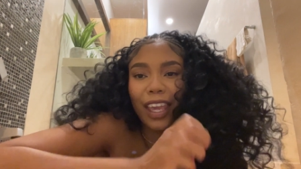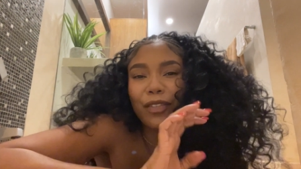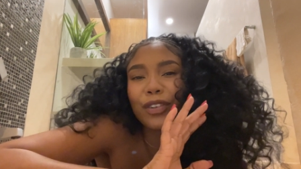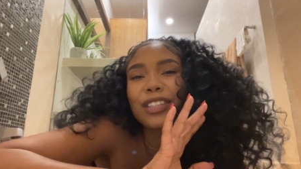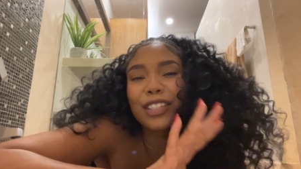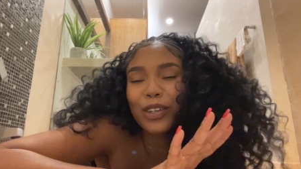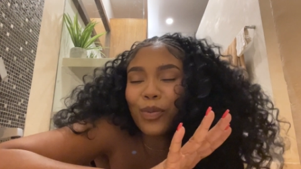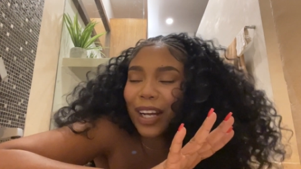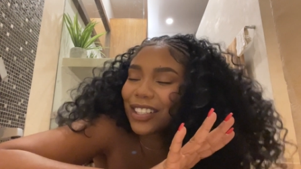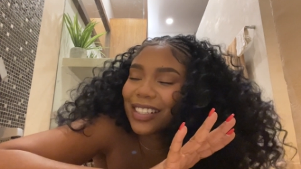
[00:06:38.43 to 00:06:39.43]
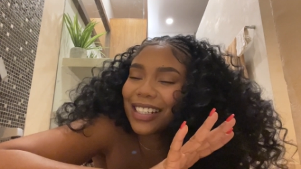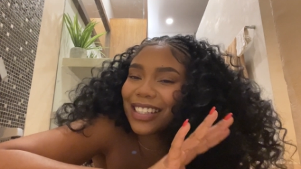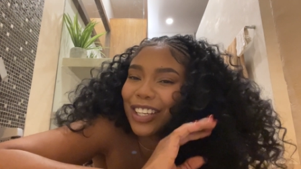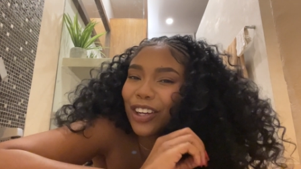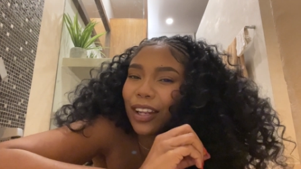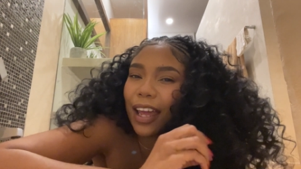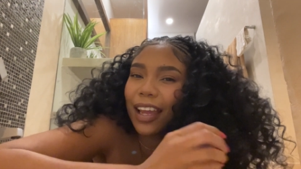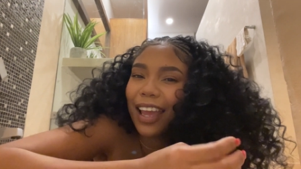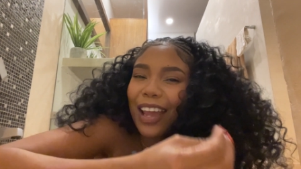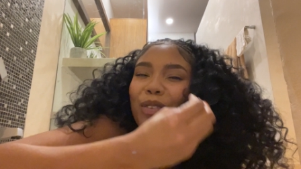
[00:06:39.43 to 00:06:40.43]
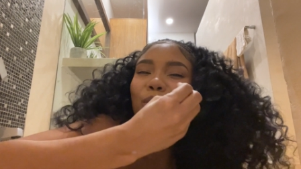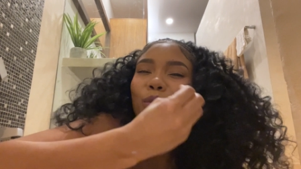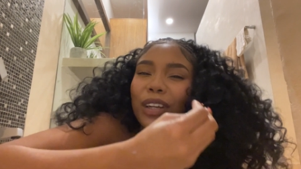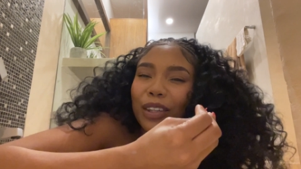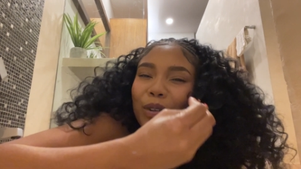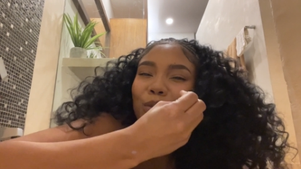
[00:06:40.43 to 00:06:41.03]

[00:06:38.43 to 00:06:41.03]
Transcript: If you're still watching this and you're like a real,